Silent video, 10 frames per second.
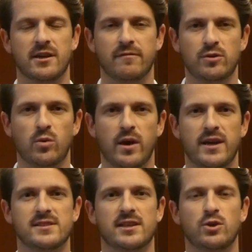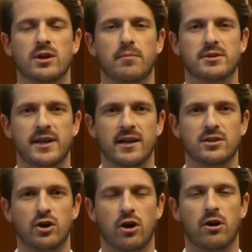and a few ways that you can
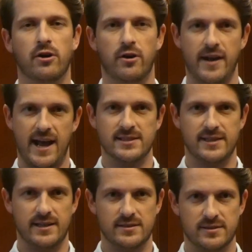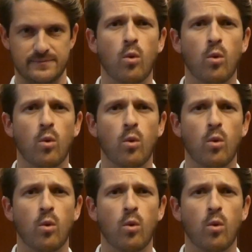protect your hard earned assets.